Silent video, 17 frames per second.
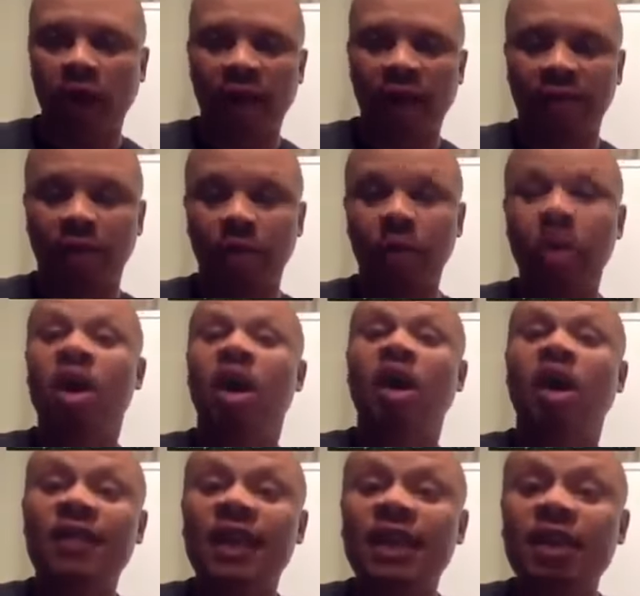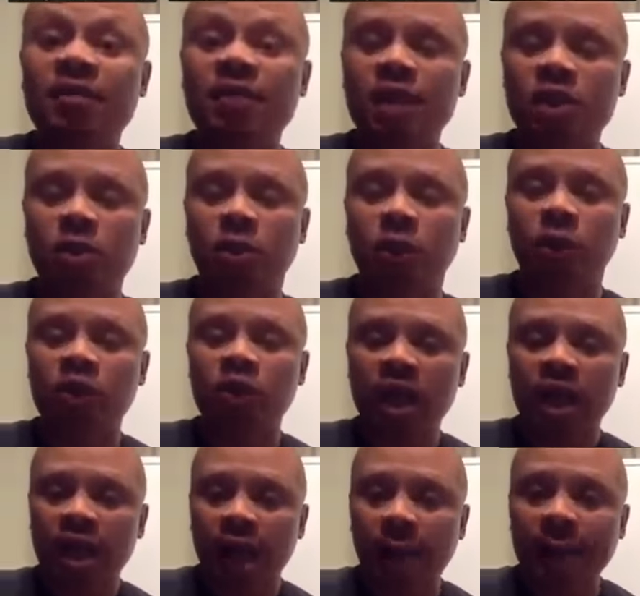level of individuals
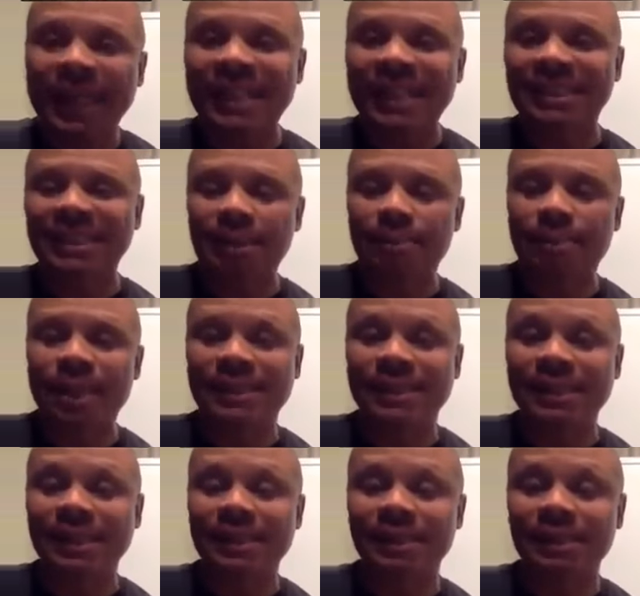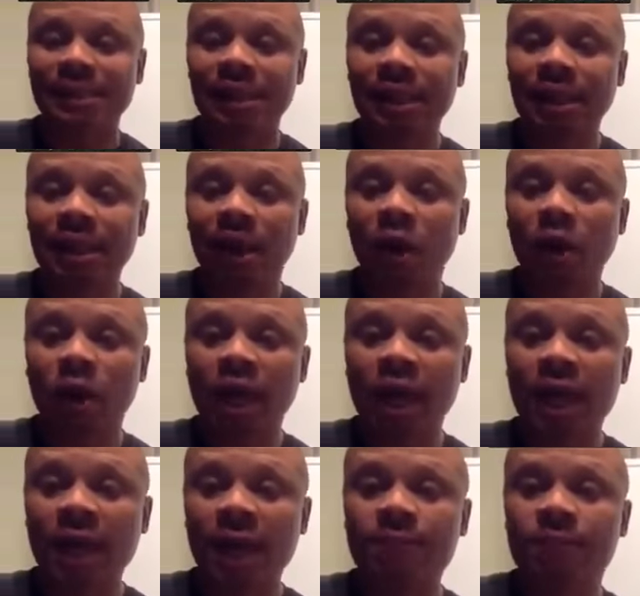coming into the business, okay,